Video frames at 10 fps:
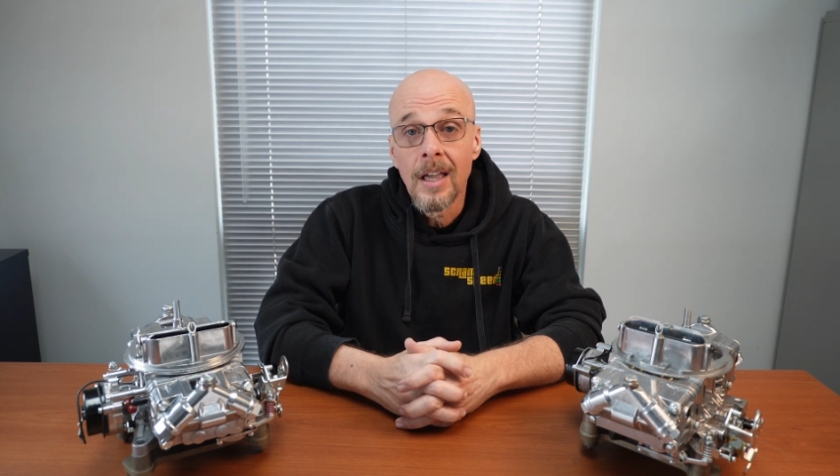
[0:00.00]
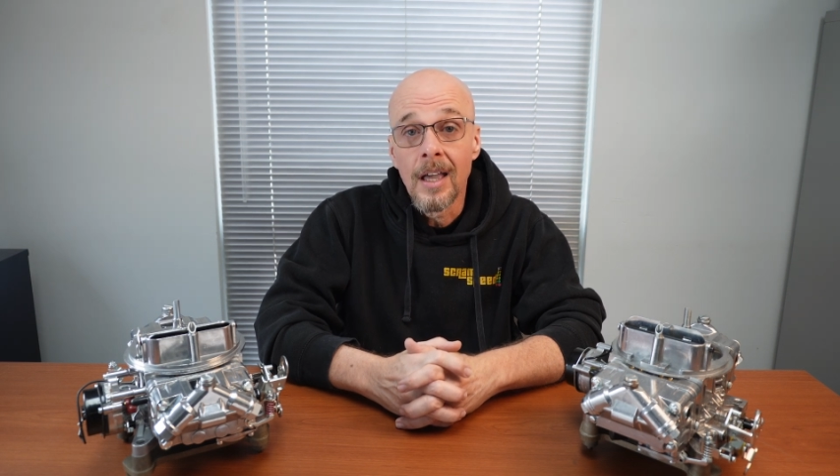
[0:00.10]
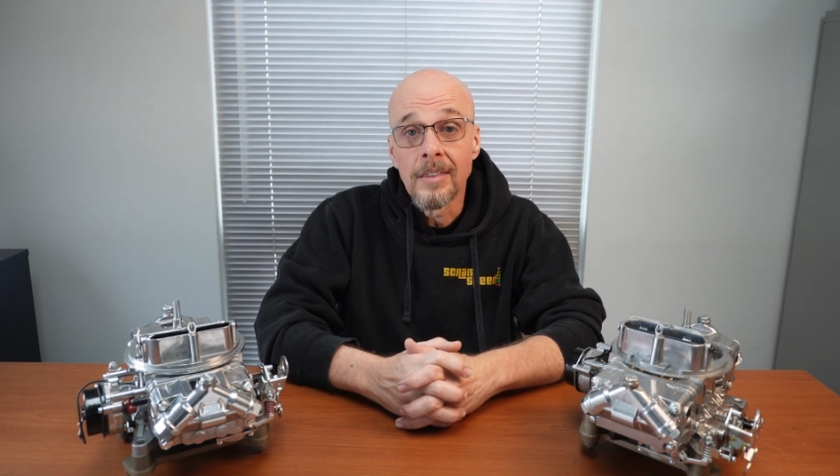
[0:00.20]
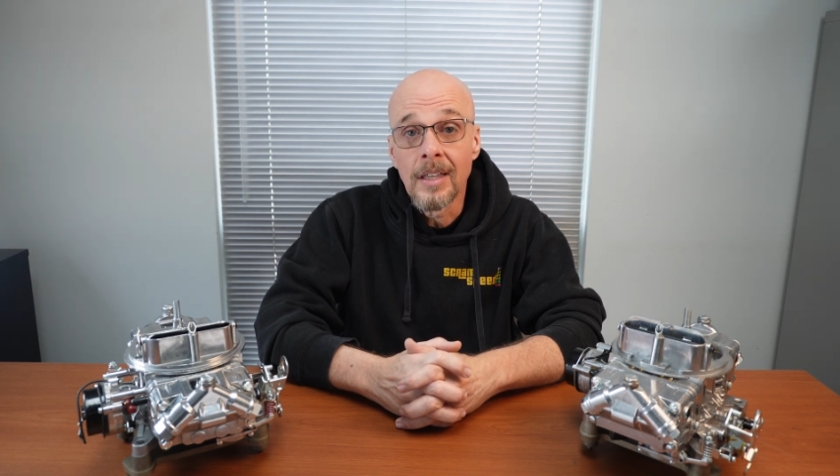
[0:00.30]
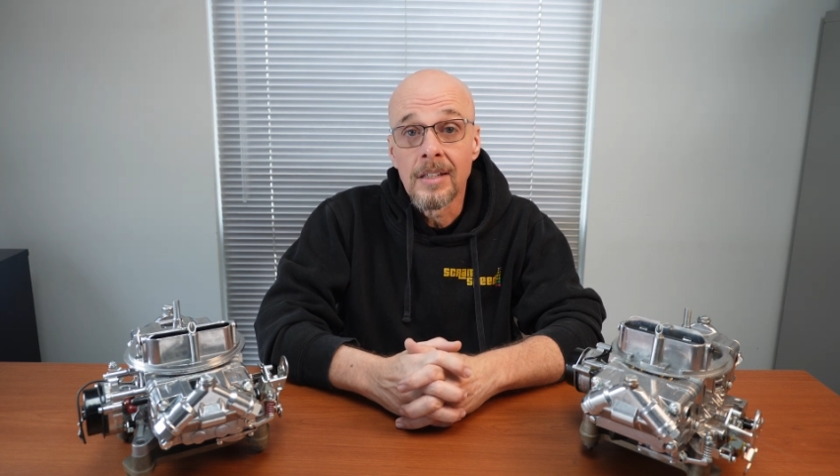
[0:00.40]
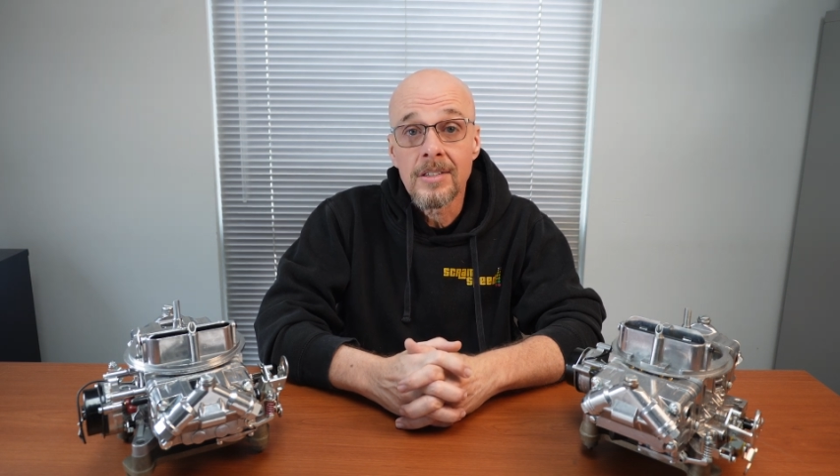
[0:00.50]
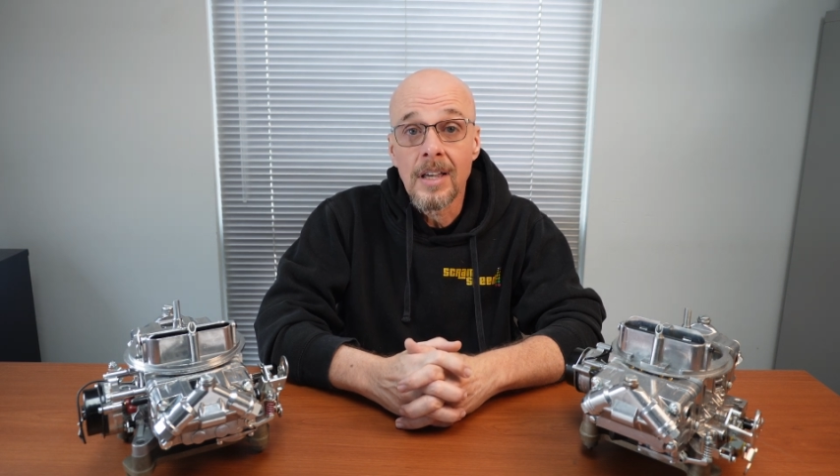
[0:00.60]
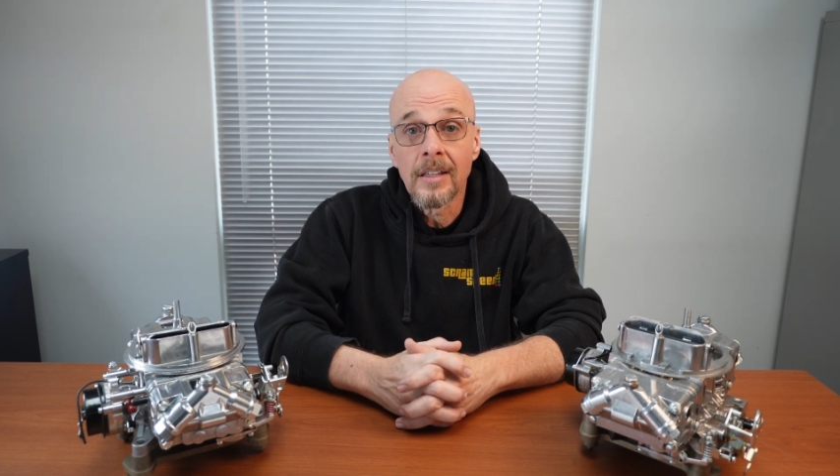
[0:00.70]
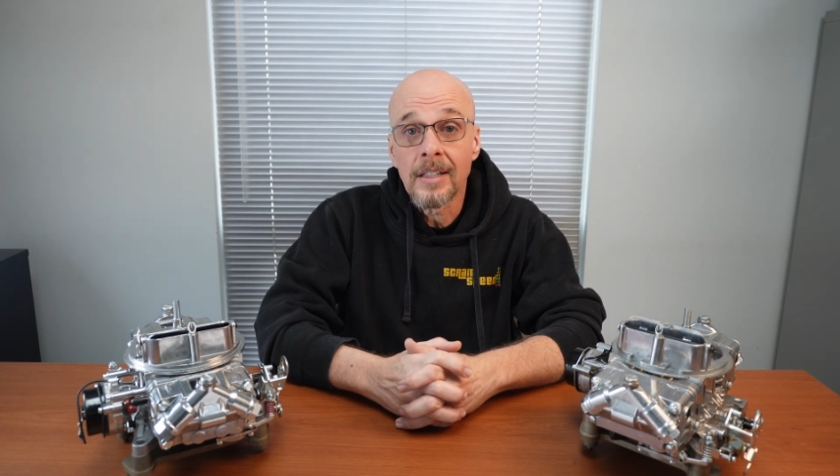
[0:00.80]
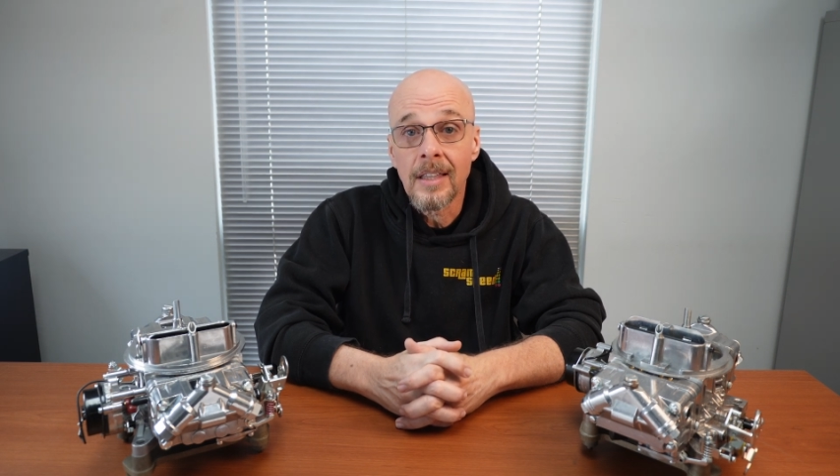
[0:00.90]
and then
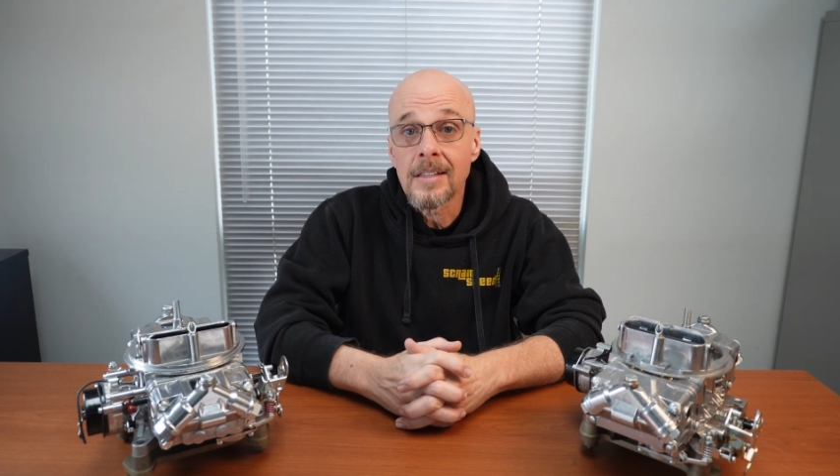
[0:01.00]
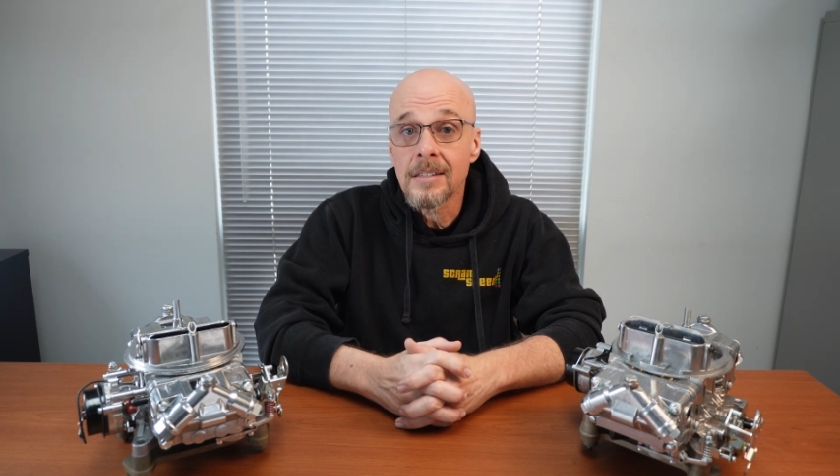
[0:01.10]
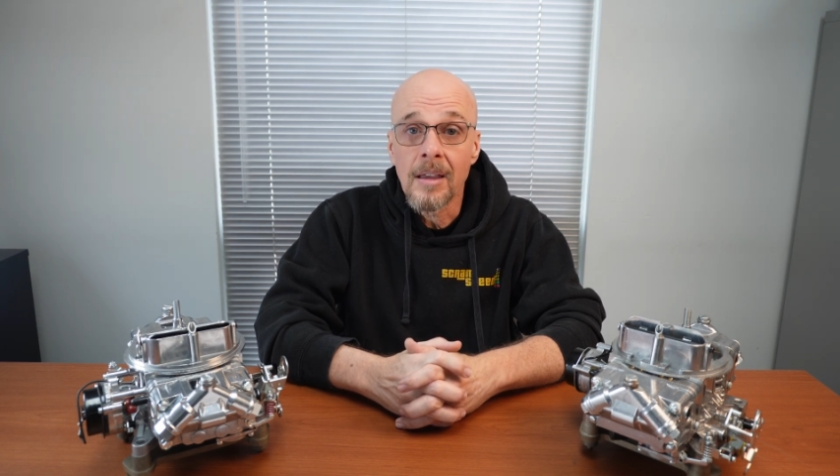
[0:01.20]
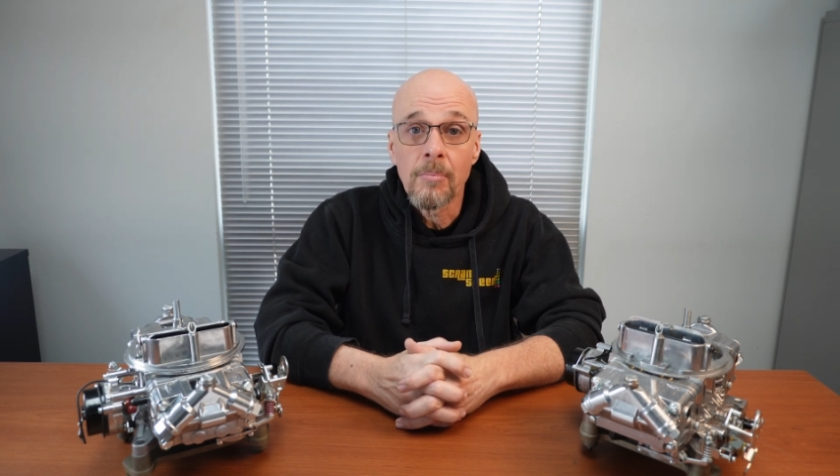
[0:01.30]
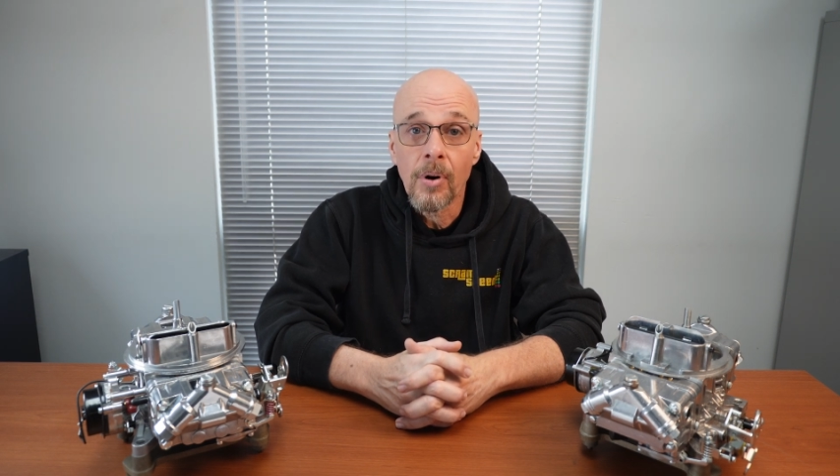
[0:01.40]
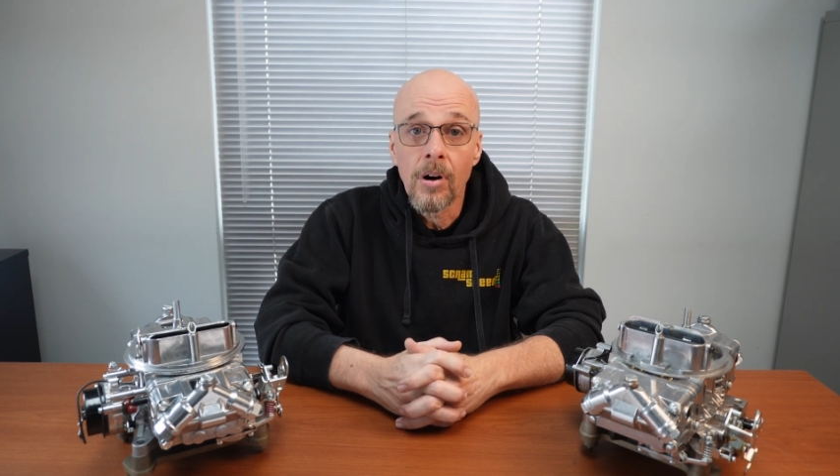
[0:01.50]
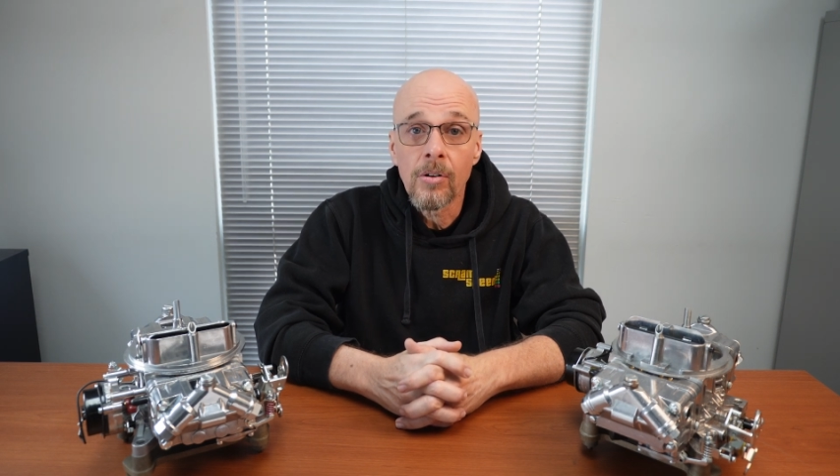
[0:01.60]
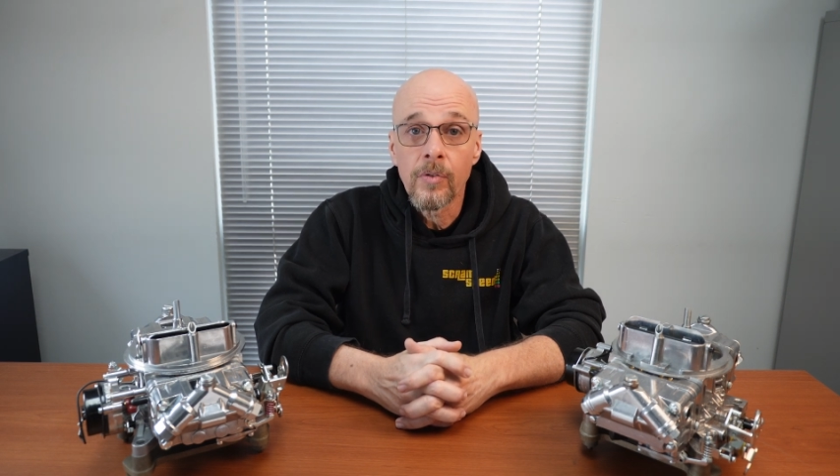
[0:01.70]
selling that same part